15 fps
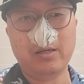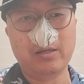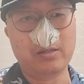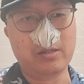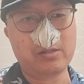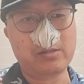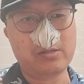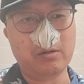
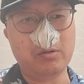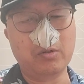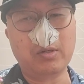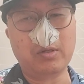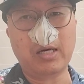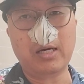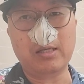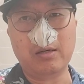So you
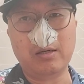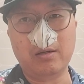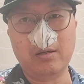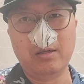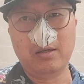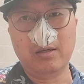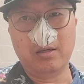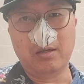gotta
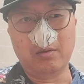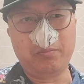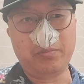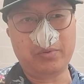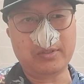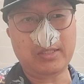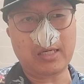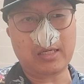
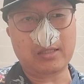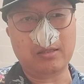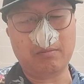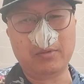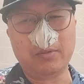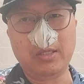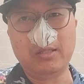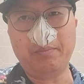protect
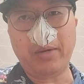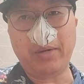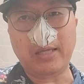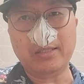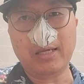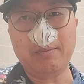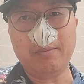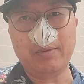them. In the
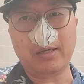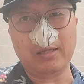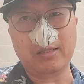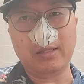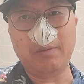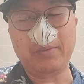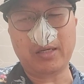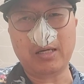pandemic,
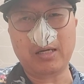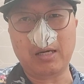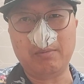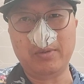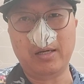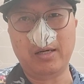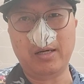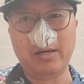they
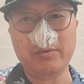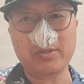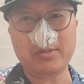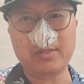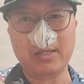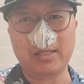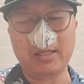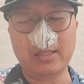become, I would
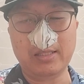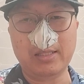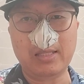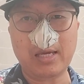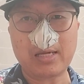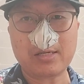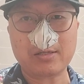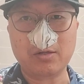say, a
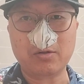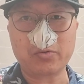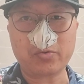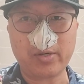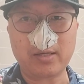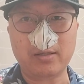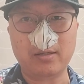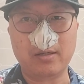national
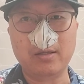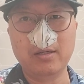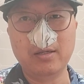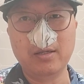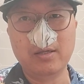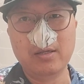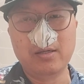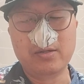treasure.
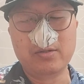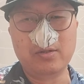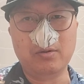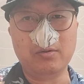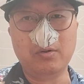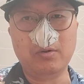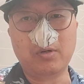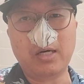So
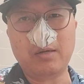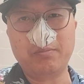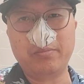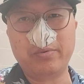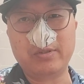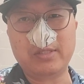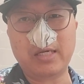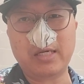you gotta
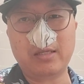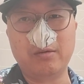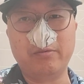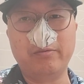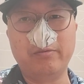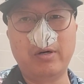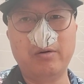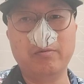protect
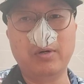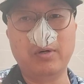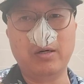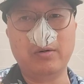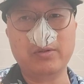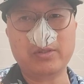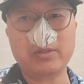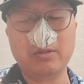them very
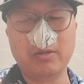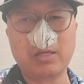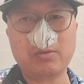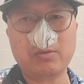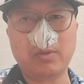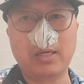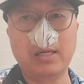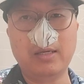well. So
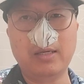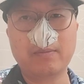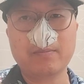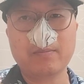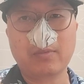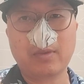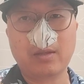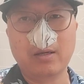that's why
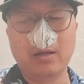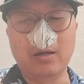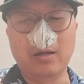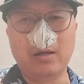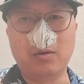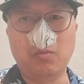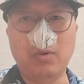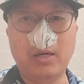
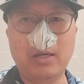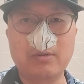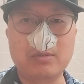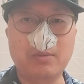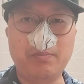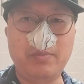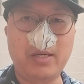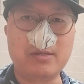one of
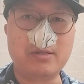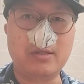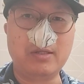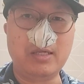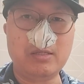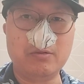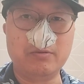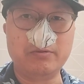the PSC
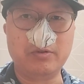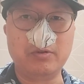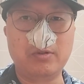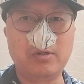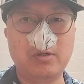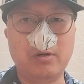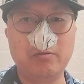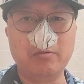nasal
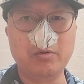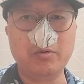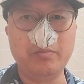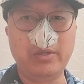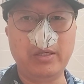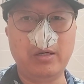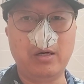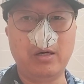filter will
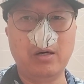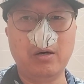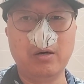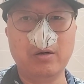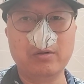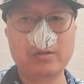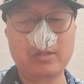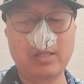be
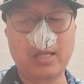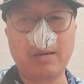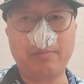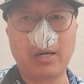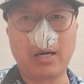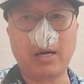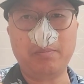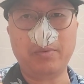step
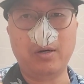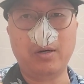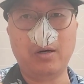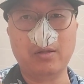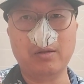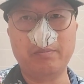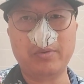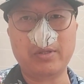up
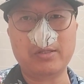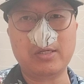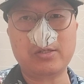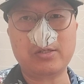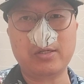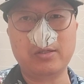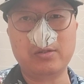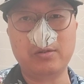on the
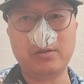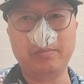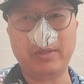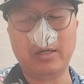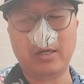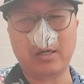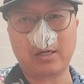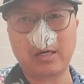position to
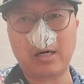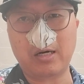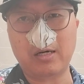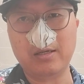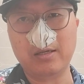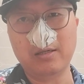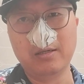be a guard,